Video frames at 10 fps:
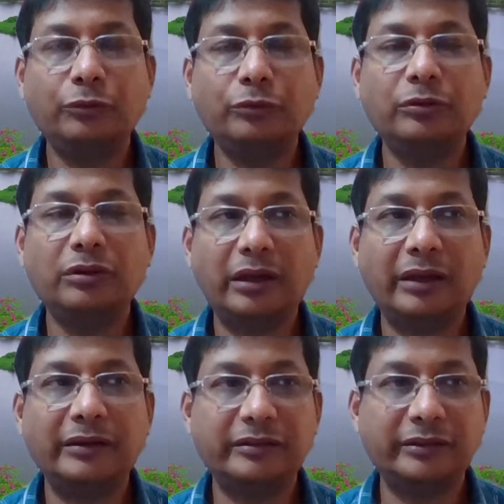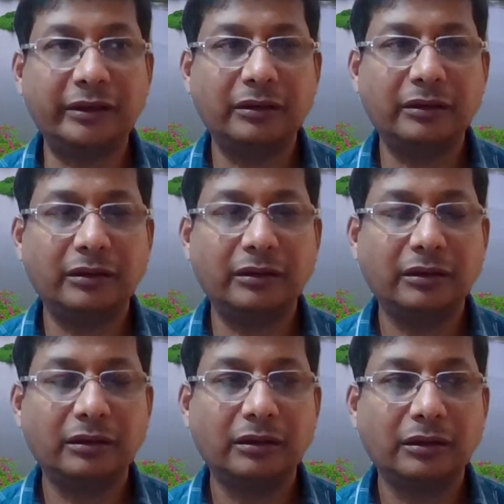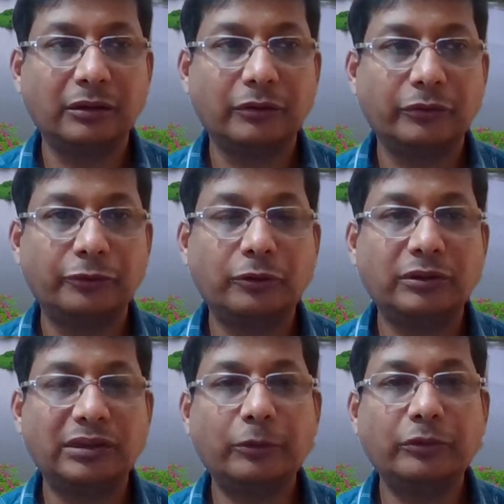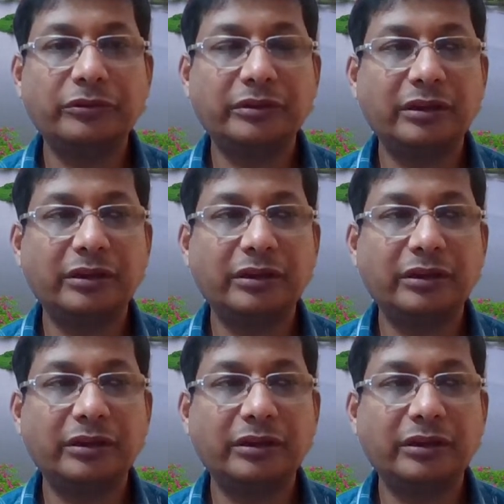should understand. So suppose